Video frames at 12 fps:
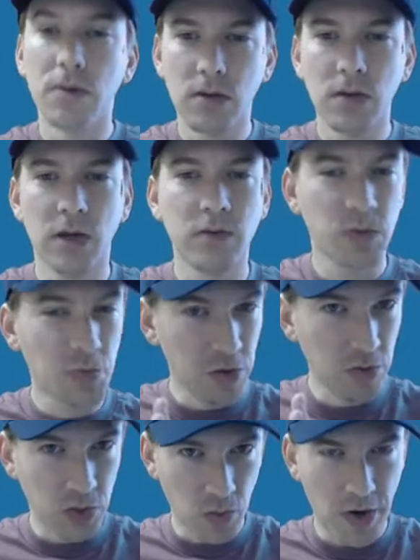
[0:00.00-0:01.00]
that was pretty
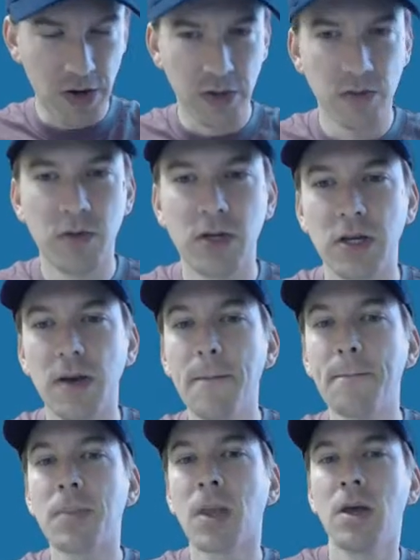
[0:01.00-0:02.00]
much right on the money.
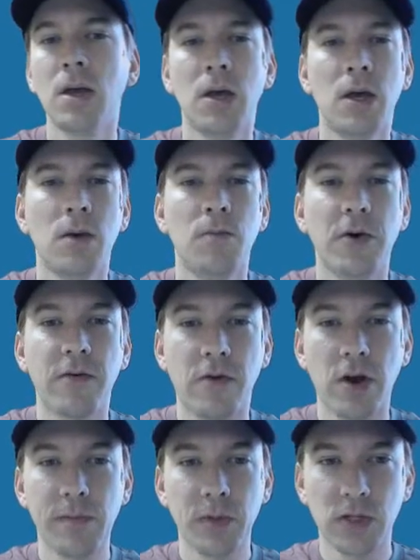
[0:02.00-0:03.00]
But for
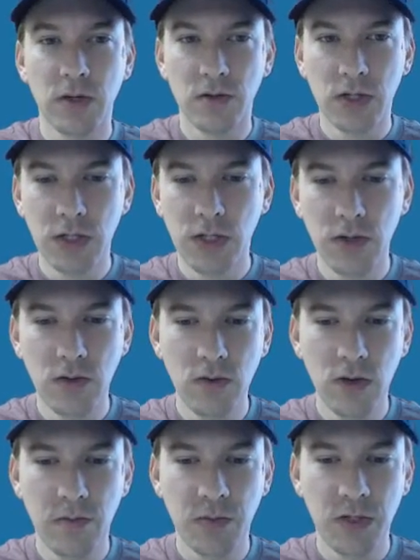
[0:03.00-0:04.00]
episode
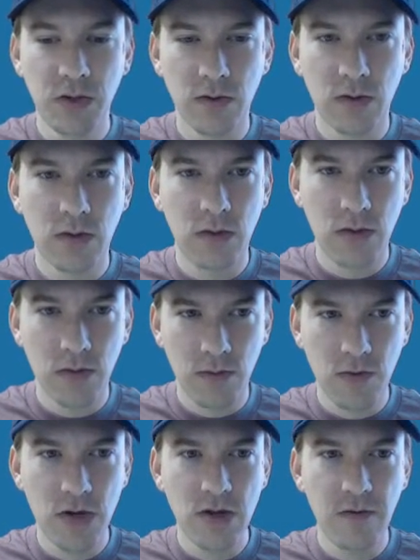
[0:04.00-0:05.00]
2, episode
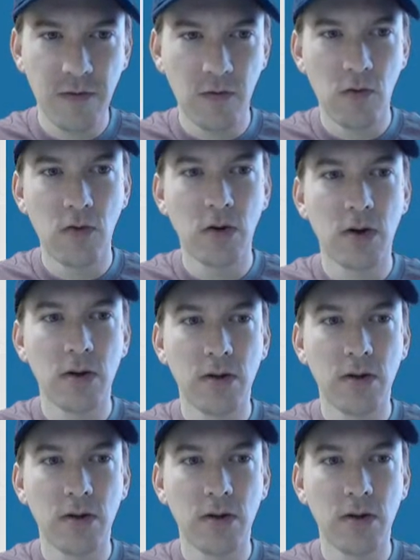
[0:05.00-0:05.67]
3, 4,